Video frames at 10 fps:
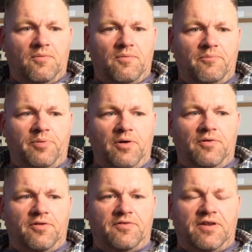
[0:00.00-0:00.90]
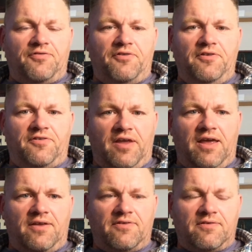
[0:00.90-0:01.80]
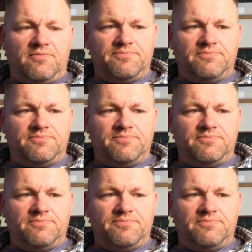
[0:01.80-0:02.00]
But the difference is